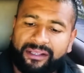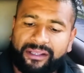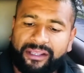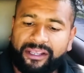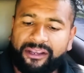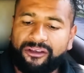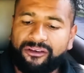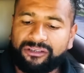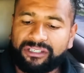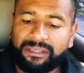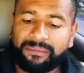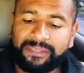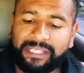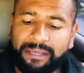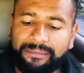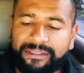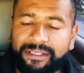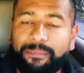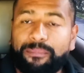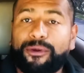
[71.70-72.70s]
there you go.
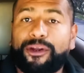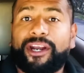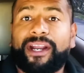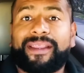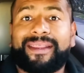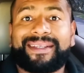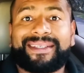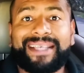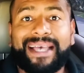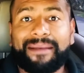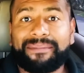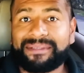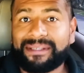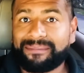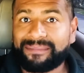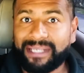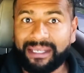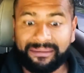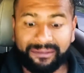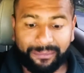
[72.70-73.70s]
Sometimes they put it on the top,
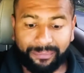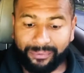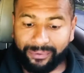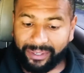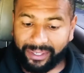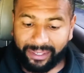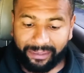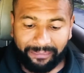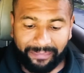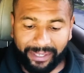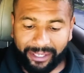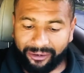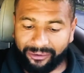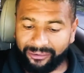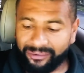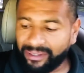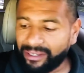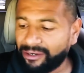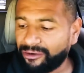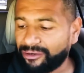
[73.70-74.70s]
sometimes they put it in the middle.
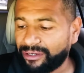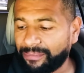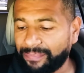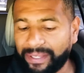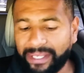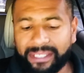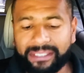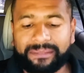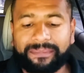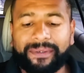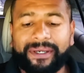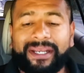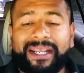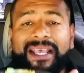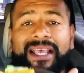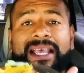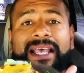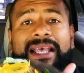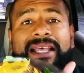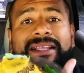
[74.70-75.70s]
It all depends. But
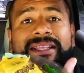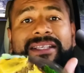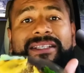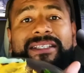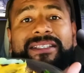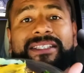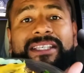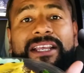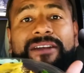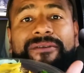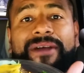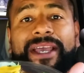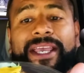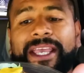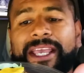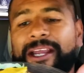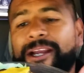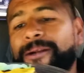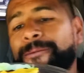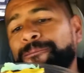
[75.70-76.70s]
this is it right
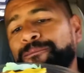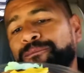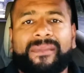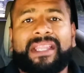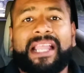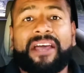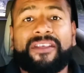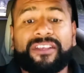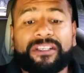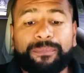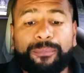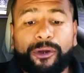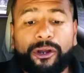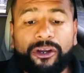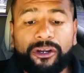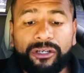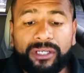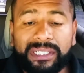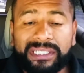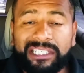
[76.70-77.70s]
here. Now this
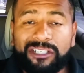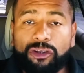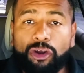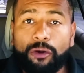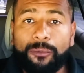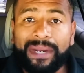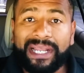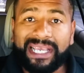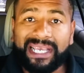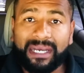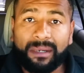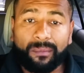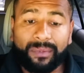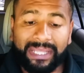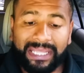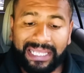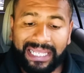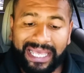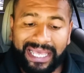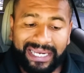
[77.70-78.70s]
burger doesn't normally come
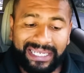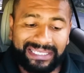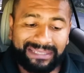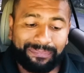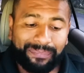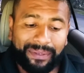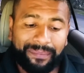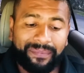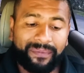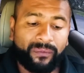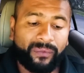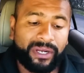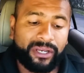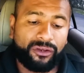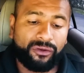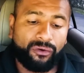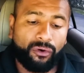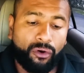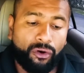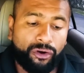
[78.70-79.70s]
with lettuce, but when
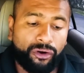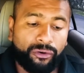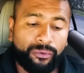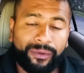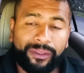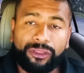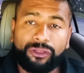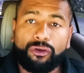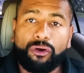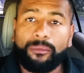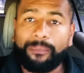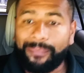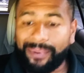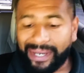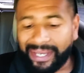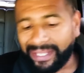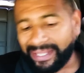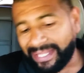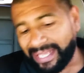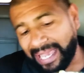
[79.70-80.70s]
you order with no
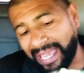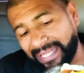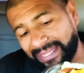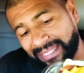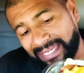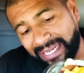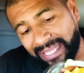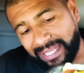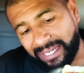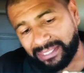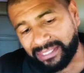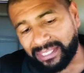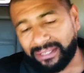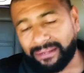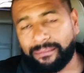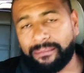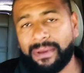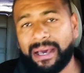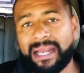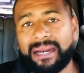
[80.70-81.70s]
bun, they add the lettuce on
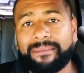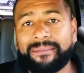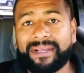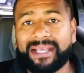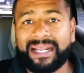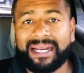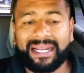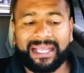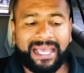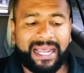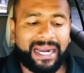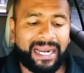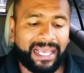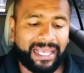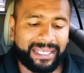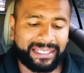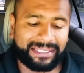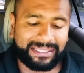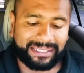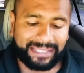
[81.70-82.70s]
the bottom, kind of
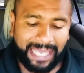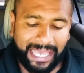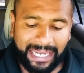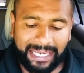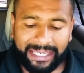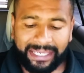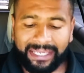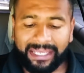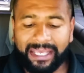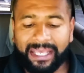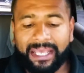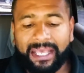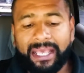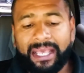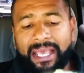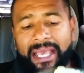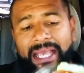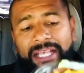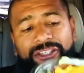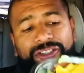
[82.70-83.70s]
like a salad.
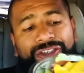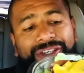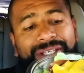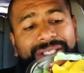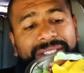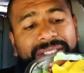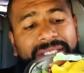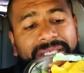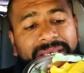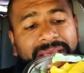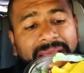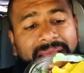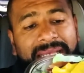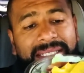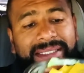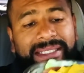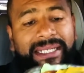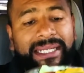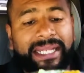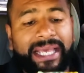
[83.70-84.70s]
As you can see, it
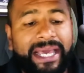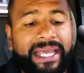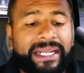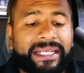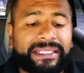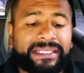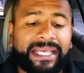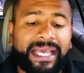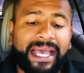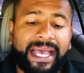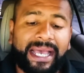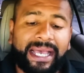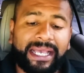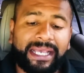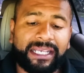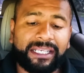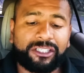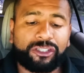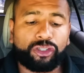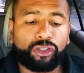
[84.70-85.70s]
has the lettuce, it
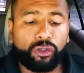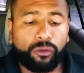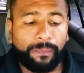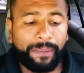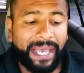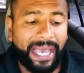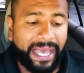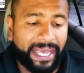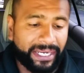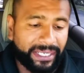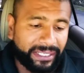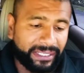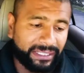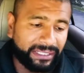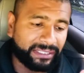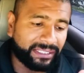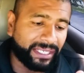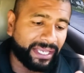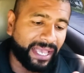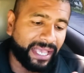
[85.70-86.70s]
has two
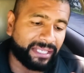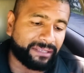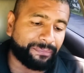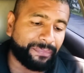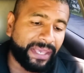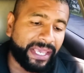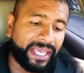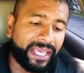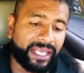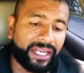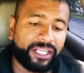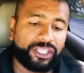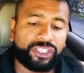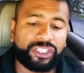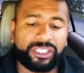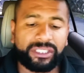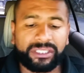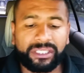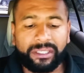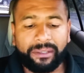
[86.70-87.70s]
patties, it has bacon and
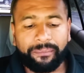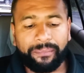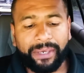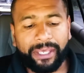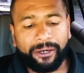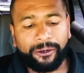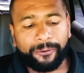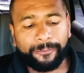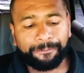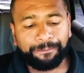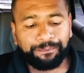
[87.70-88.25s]
cheese in the middle.